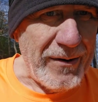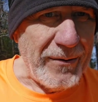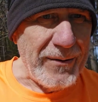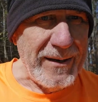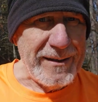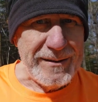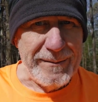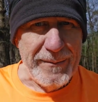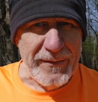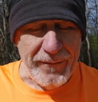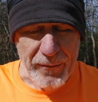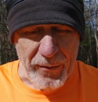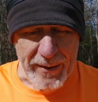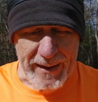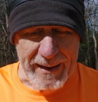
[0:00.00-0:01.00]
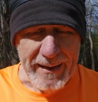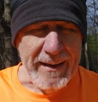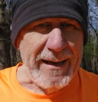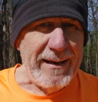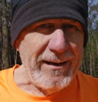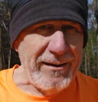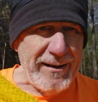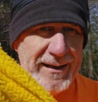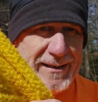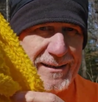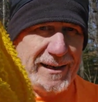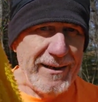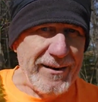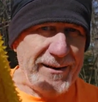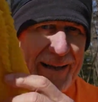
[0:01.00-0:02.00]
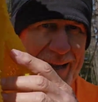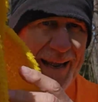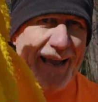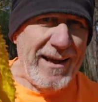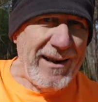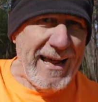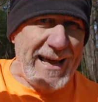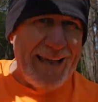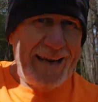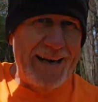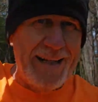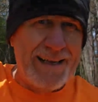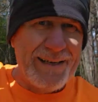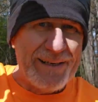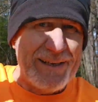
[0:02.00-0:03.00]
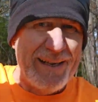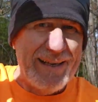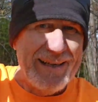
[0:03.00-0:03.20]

Oh, listen, before I look at this little thing, how light it is.